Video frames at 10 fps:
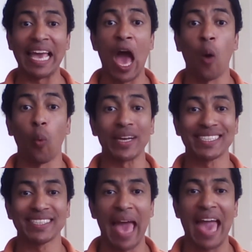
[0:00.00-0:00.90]
want to
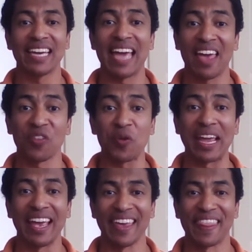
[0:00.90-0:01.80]
say 3
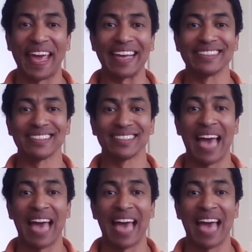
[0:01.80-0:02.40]
things.